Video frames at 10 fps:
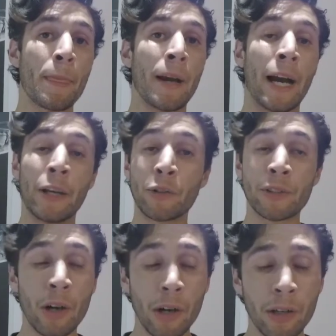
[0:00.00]
I know
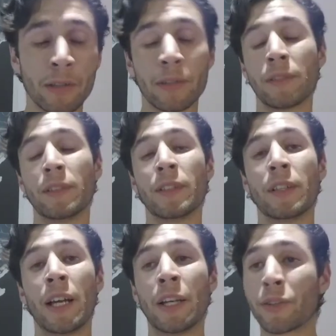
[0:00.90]
it's hard.
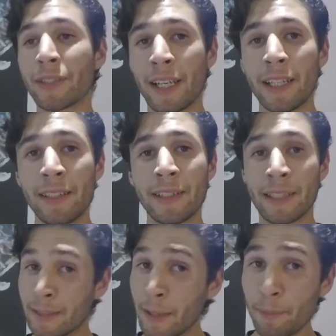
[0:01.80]
I know it's not easy.
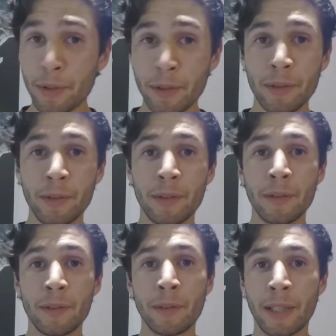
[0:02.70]
It's simple,
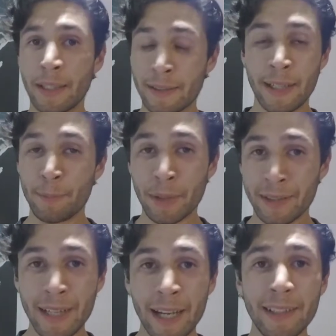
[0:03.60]
and but
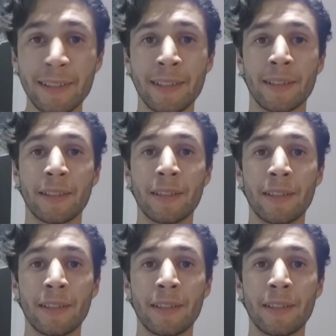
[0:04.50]
it's not easy.